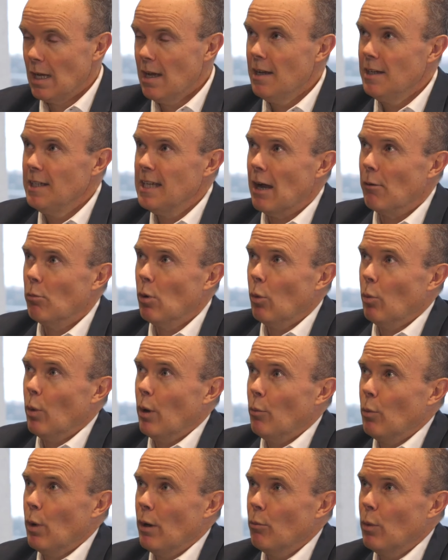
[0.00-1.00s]
Yeah, well,
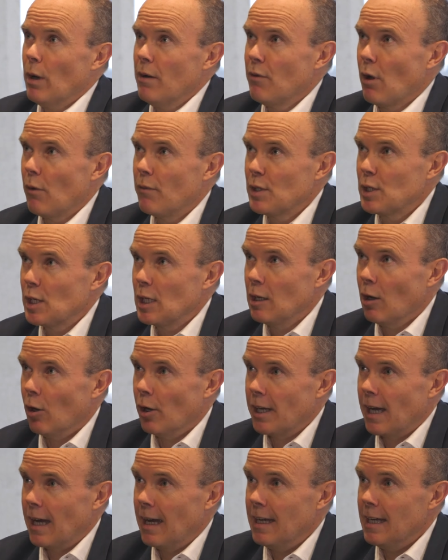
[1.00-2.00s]
we've obviously
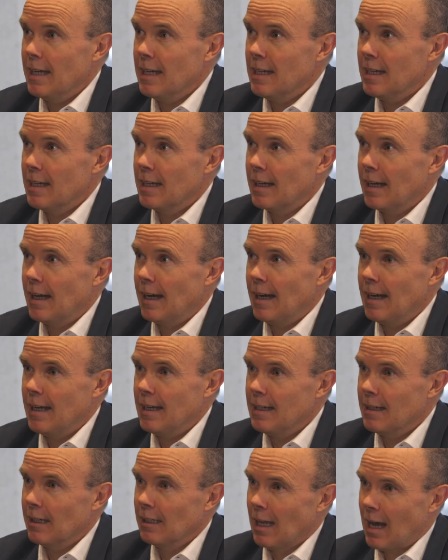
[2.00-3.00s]
got a
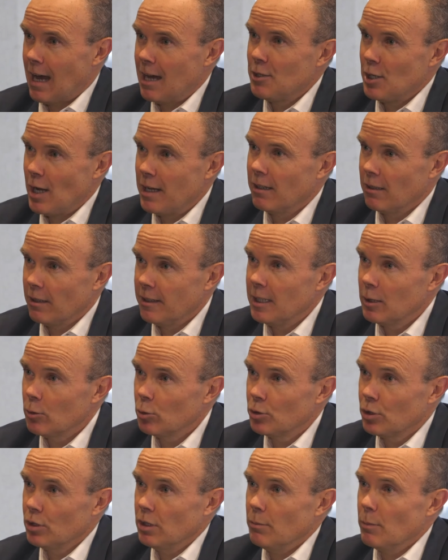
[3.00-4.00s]
large analytical
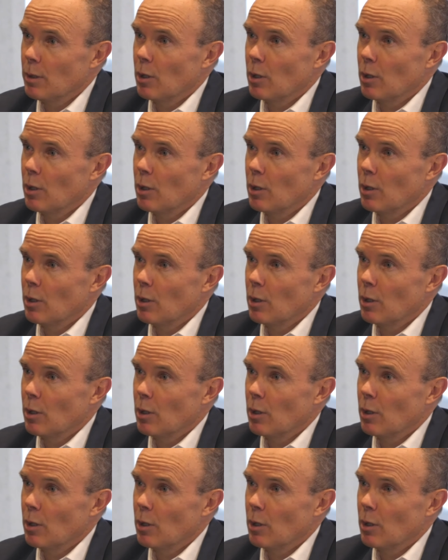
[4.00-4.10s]
team.